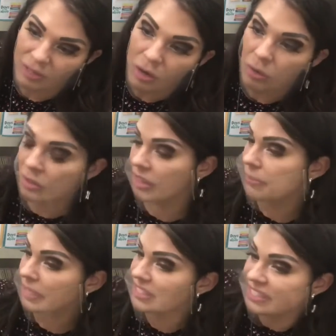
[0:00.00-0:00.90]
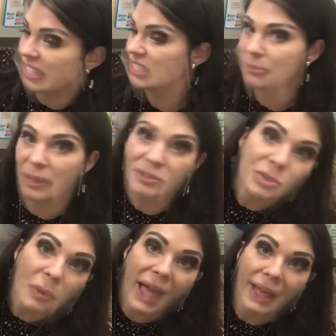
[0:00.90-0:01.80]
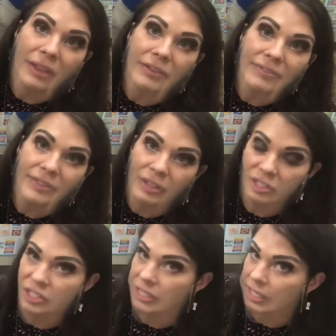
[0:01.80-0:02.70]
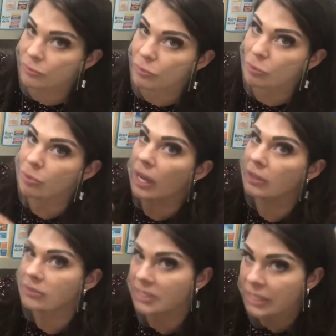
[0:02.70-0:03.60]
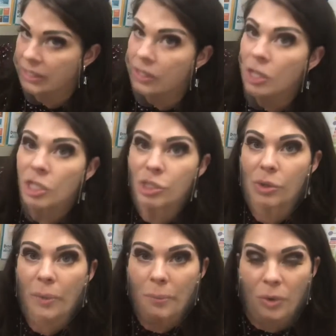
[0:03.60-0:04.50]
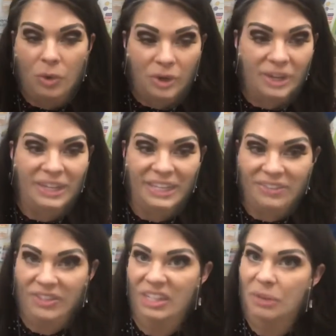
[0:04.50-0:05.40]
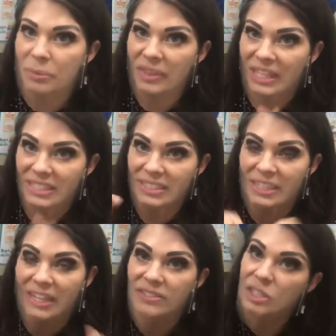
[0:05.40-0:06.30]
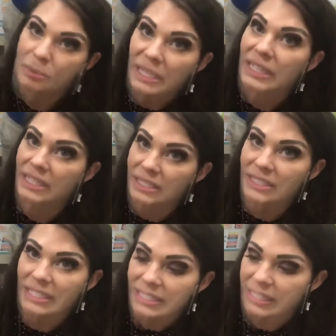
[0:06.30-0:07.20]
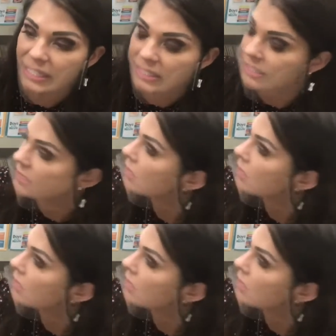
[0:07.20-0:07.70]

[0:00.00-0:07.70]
Or they might say it's about 12. They're just kind of rounding to a more even number that doesn't have so many little details.